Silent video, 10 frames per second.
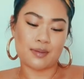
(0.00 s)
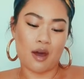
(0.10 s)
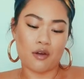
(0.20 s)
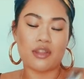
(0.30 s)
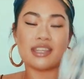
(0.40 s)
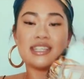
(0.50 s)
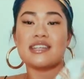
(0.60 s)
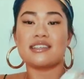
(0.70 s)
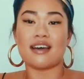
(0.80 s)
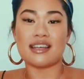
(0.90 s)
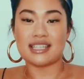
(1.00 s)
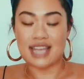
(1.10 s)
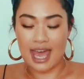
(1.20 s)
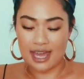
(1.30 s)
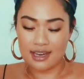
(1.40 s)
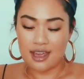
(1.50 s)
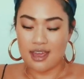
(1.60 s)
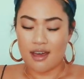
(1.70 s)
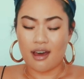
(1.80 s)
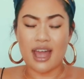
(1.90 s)
as well. I got this in the size 10.
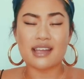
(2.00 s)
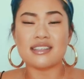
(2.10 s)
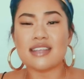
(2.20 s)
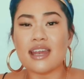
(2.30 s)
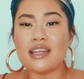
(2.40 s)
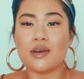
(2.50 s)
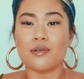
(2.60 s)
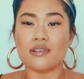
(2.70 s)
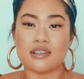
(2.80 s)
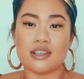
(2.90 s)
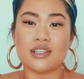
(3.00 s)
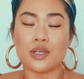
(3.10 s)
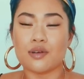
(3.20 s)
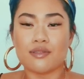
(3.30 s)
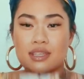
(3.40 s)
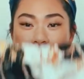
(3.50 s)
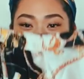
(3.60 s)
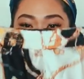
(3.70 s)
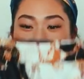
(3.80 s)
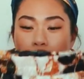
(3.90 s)
I accidentally ordered two of the
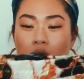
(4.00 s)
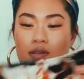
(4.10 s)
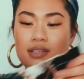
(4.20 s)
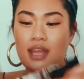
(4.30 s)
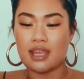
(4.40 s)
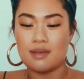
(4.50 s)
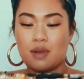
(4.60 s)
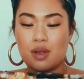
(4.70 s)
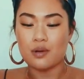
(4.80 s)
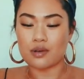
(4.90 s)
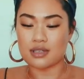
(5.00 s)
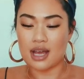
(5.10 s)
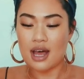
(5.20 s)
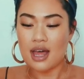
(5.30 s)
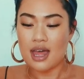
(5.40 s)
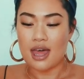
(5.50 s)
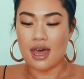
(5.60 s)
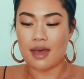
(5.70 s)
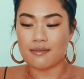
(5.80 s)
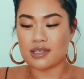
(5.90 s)
same shorts, like in my order,
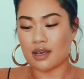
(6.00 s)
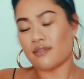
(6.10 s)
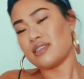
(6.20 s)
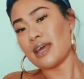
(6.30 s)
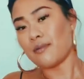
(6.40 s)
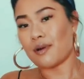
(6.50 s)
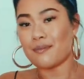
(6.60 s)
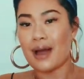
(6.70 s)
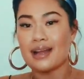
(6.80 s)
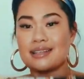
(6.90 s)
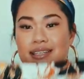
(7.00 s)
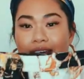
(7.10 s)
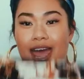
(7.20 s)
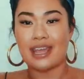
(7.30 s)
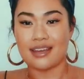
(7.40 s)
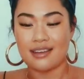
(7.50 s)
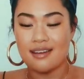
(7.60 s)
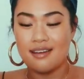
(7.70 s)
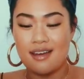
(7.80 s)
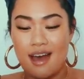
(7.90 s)
um, so I've sent one back today
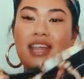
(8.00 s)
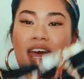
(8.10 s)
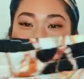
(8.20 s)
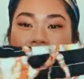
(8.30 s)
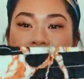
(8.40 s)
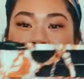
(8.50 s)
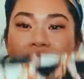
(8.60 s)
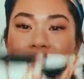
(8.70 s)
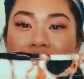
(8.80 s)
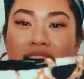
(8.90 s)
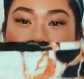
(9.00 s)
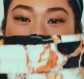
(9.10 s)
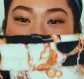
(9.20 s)
so they're elasticated at the